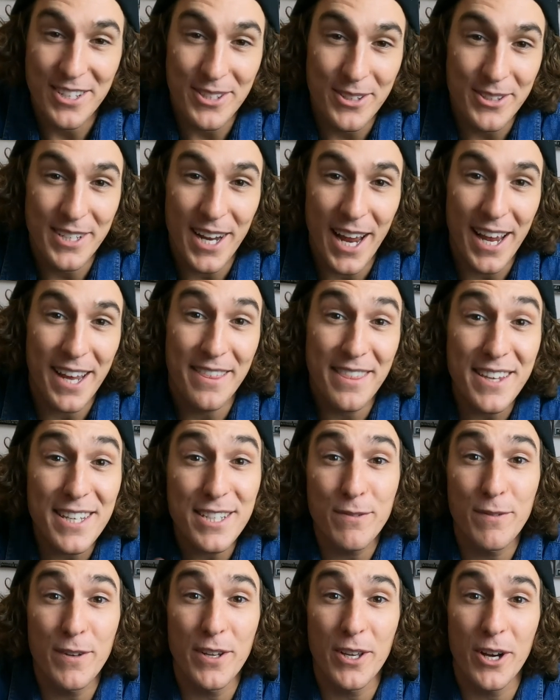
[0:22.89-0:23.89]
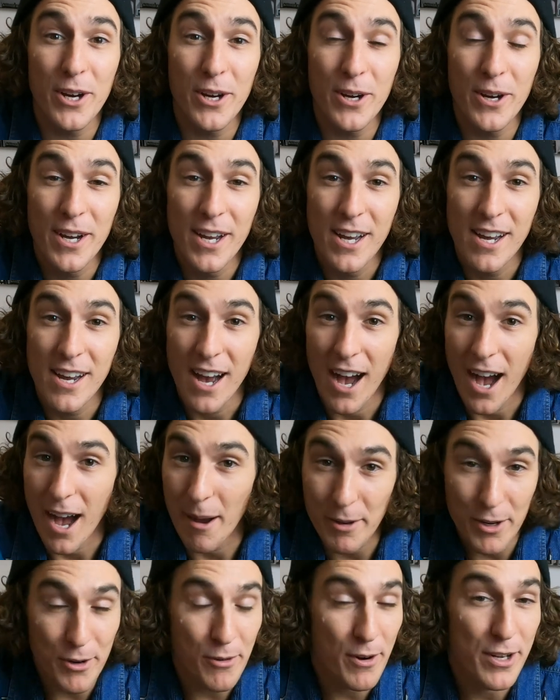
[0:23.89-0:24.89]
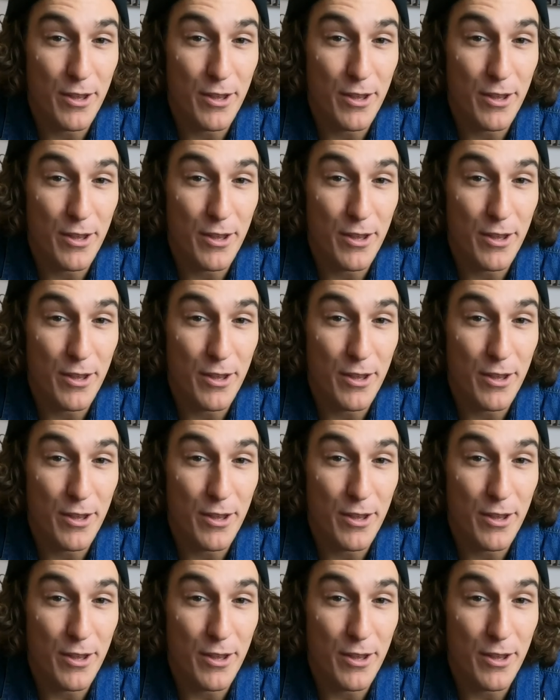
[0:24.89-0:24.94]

So today in this video, I'm gonna